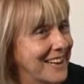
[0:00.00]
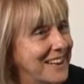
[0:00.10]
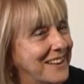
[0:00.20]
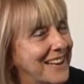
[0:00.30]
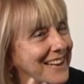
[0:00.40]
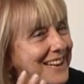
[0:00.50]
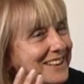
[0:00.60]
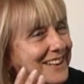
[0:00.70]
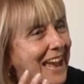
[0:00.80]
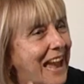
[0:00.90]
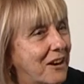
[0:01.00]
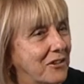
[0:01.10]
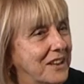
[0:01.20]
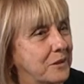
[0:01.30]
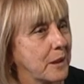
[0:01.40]
It
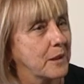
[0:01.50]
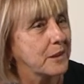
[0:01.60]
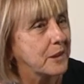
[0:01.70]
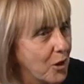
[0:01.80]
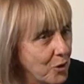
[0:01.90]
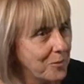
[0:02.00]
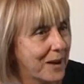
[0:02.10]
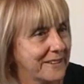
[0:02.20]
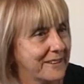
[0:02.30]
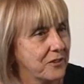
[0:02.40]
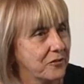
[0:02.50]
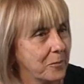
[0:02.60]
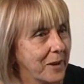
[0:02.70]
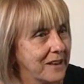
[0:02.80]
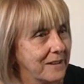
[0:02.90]
carries so much
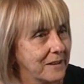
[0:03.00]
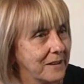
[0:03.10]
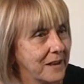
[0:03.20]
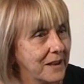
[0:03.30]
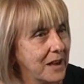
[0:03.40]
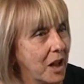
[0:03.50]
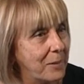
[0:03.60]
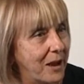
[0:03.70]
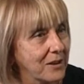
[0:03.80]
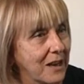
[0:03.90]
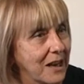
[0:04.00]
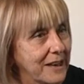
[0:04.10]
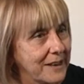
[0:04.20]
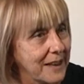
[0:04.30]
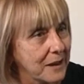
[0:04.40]
information about
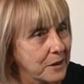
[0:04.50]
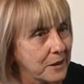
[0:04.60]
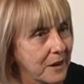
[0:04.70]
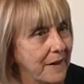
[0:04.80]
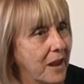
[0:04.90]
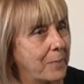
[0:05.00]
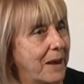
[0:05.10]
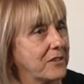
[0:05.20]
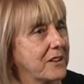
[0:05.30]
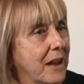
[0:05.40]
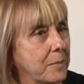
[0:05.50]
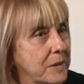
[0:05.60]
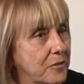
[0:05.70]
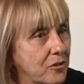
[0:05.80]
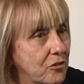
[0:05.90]
clinics, about
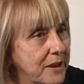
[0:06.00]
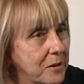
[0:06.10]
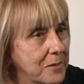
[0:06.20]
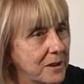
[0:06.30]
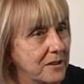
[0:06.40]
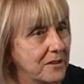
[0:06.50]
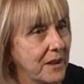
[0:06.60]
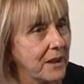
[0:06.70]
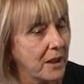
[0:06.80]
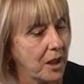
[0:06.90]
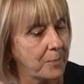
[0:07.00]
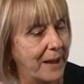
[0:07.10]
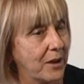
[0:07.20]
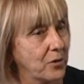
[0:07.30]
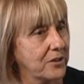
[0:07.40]
types of treatment,
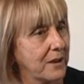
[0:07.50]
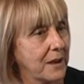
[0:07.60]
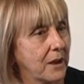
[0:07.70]
about